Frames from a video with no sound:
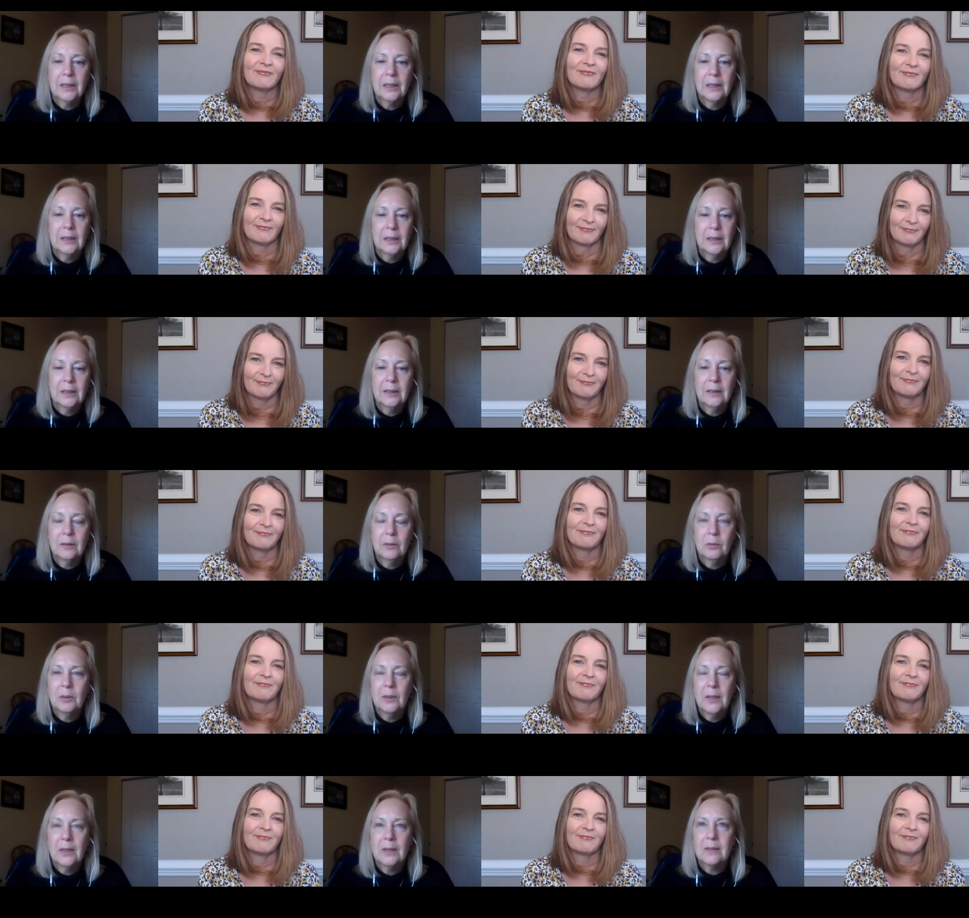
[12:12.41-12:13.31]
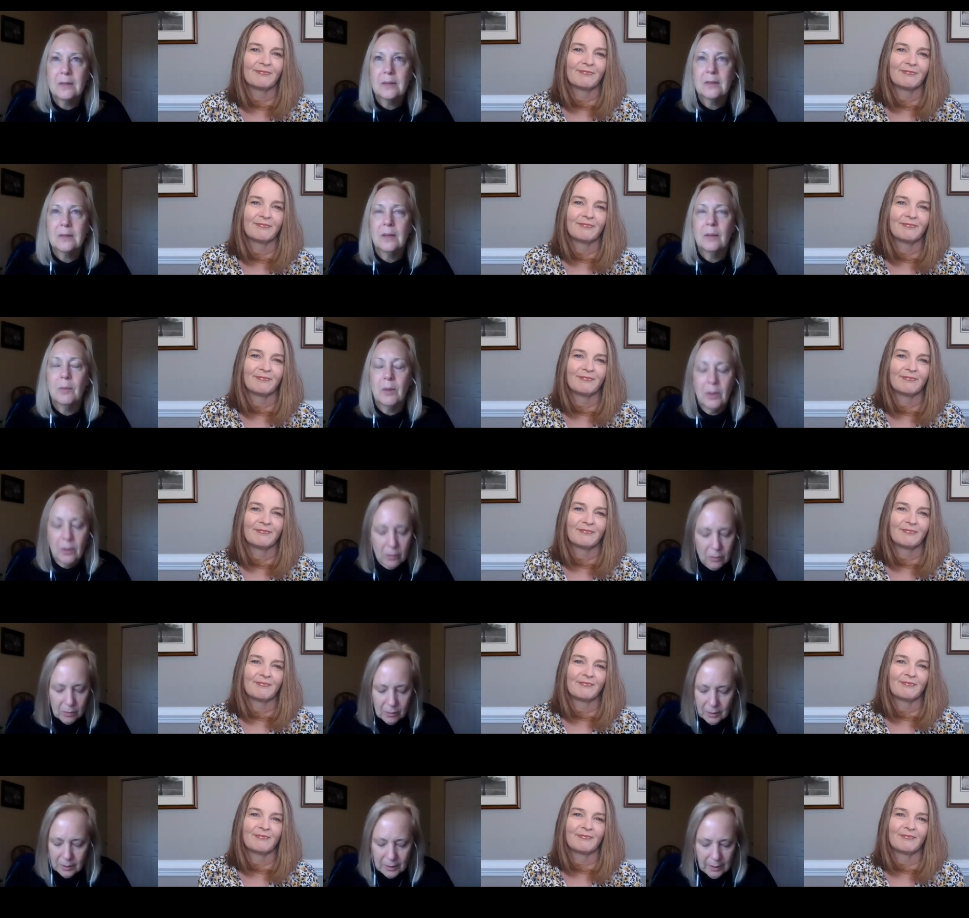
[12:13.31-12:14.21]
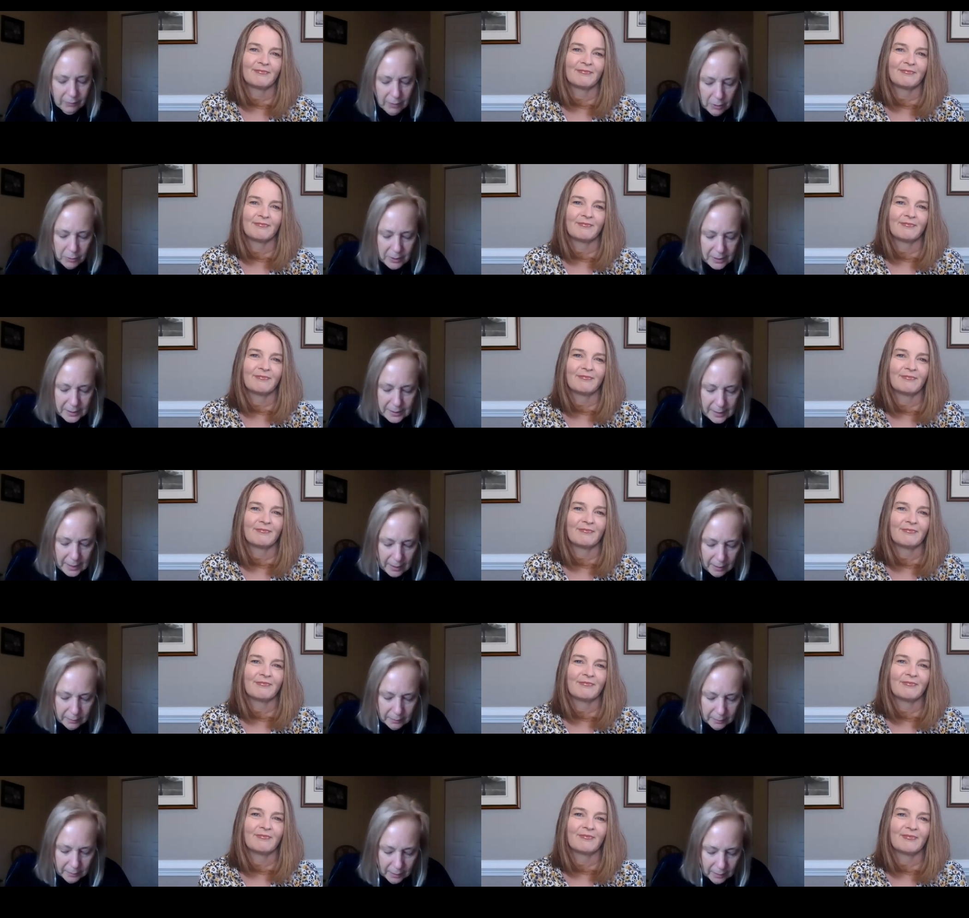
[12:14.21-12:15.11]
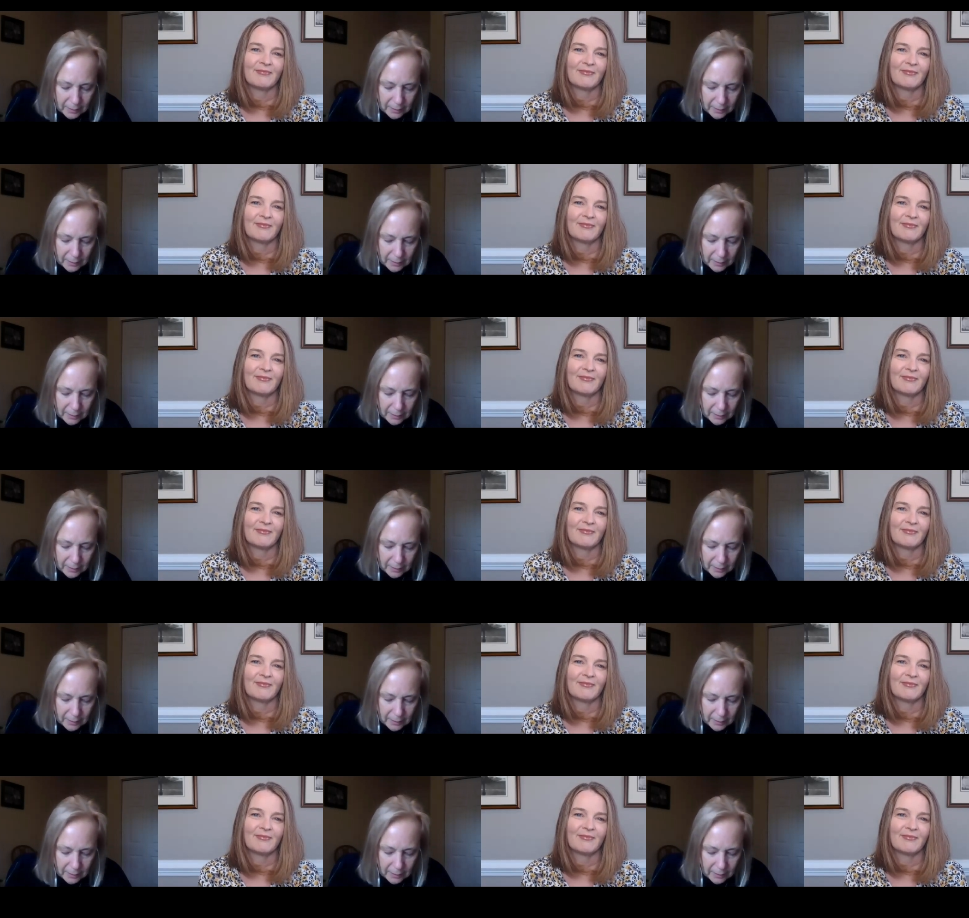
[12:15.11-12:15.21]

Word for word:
Speaker 1: Uh, what else am I on? I wrote it down.